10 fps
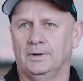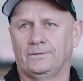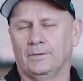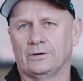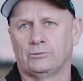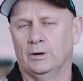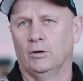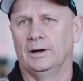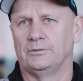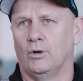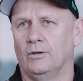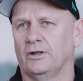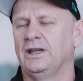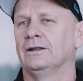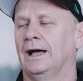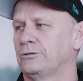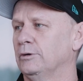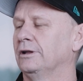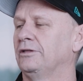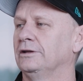But for us, we're always mindful. I think last
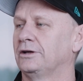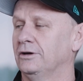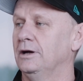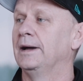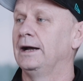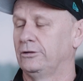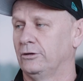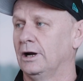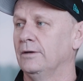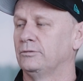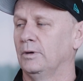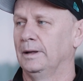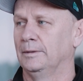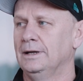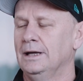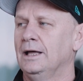week, the key about our turnovers were